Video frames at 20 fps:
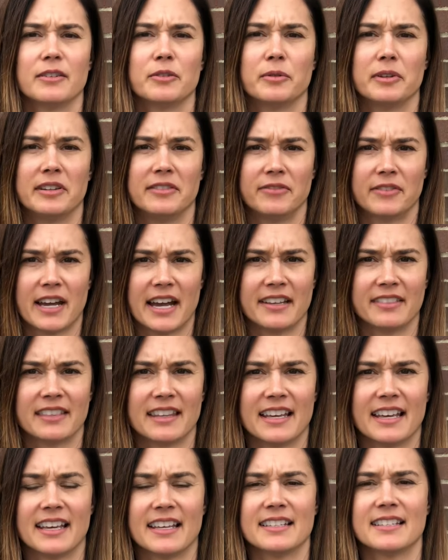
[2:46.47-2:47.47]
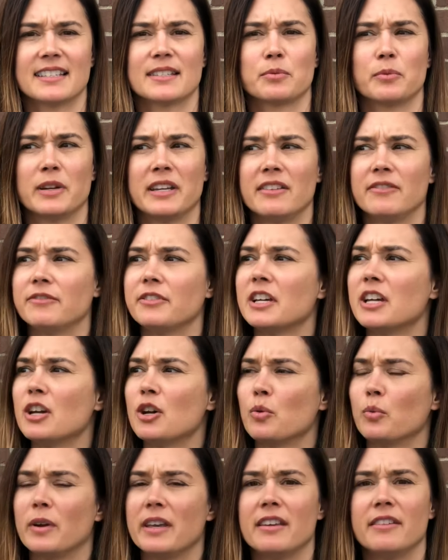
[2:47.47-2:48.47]
we've got this,
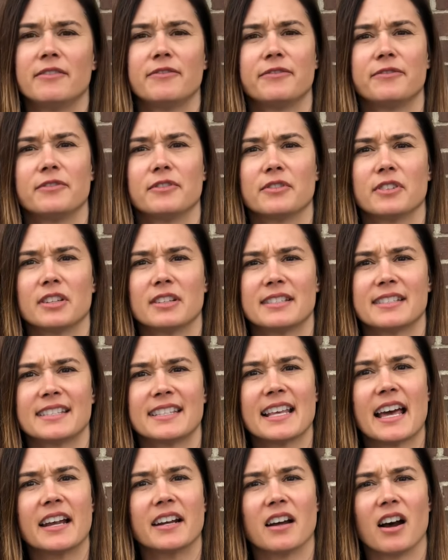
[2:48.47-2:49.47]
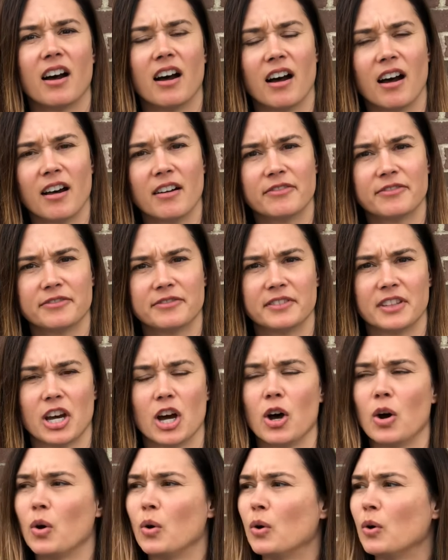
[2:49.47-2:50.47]
we've set off the
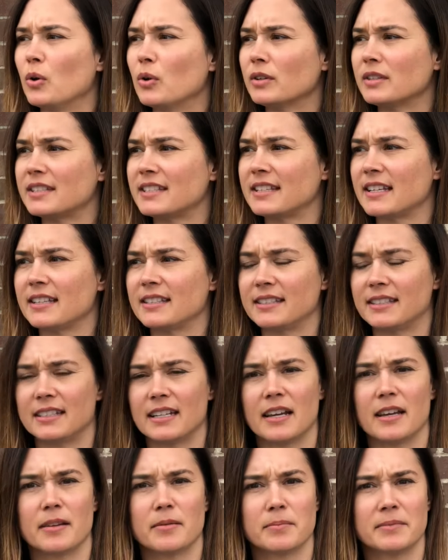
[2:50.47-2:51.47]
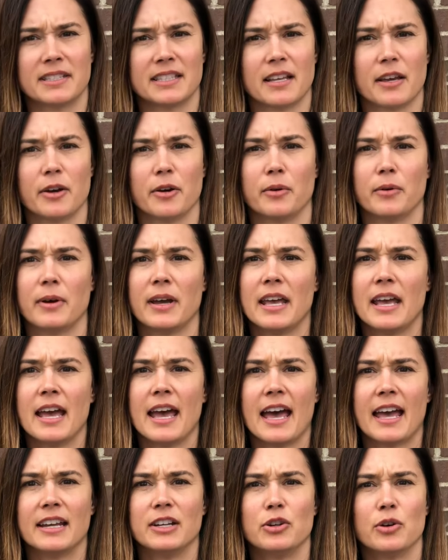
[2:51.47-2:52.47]
whole system, so
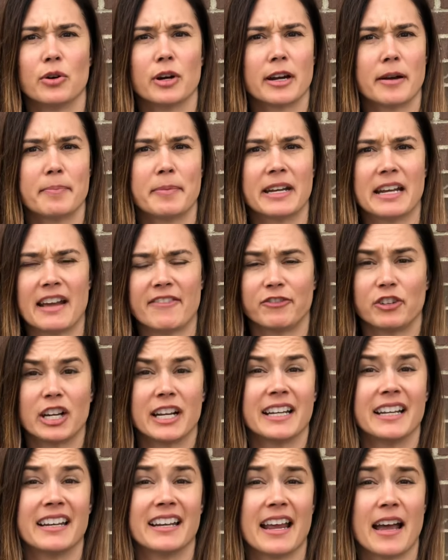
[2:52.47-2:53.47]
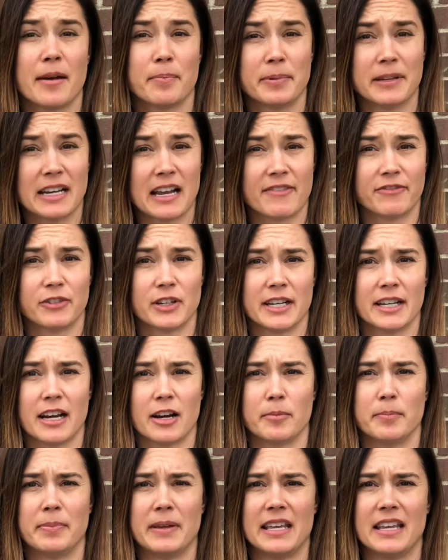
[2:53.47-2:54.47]
norepinephrine and epinephrine
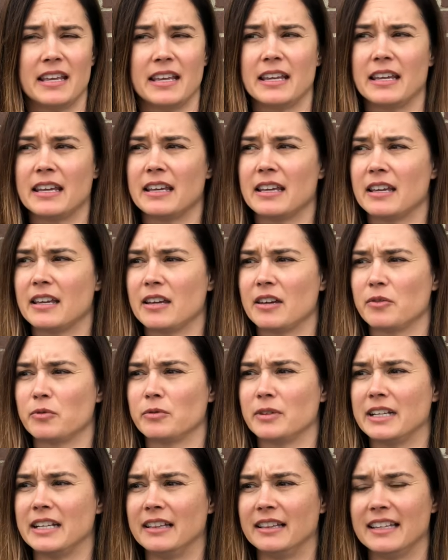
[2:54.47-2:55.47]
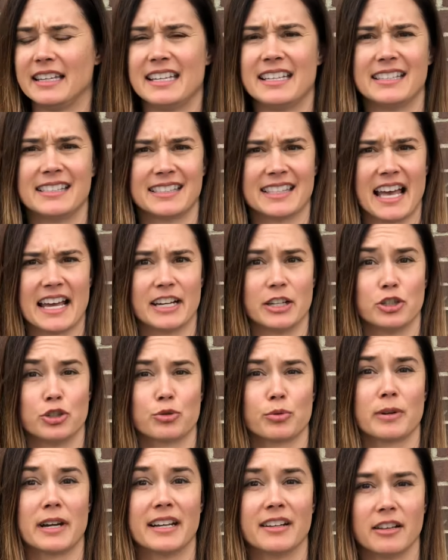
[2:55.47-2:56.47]
are being released, that
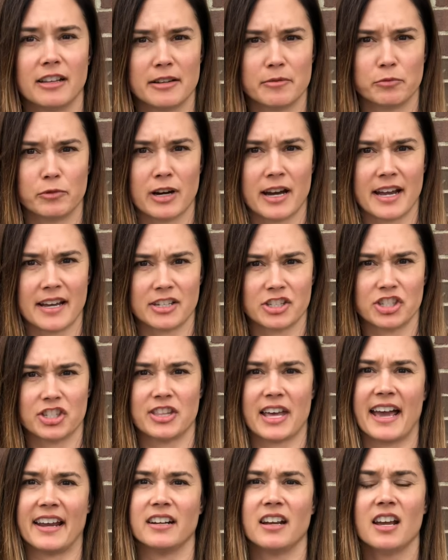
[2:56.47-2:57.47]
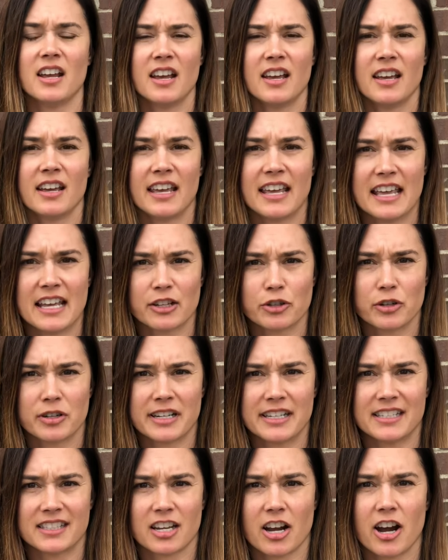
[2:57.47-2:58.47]
adrenaline rush, that
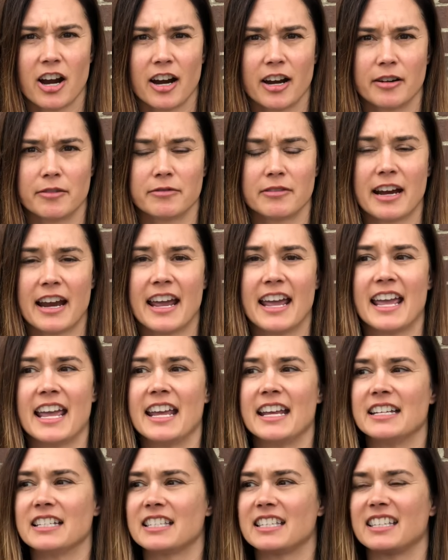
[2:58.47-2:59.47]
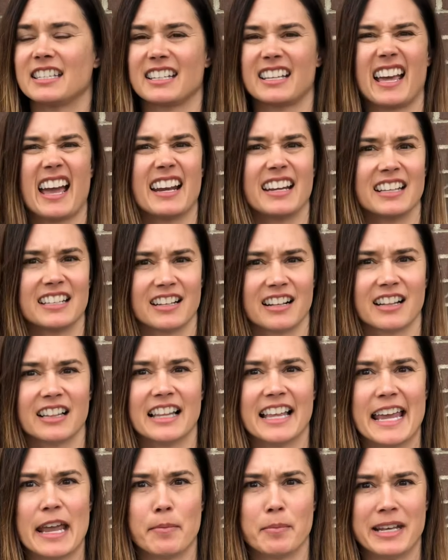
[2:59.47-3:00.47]
increased heart rate, kind of
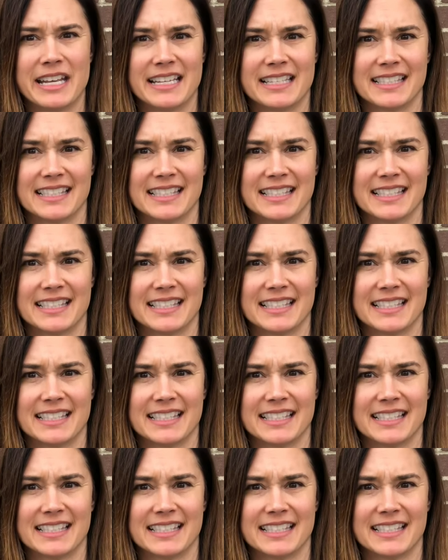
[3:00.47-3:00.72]
clammy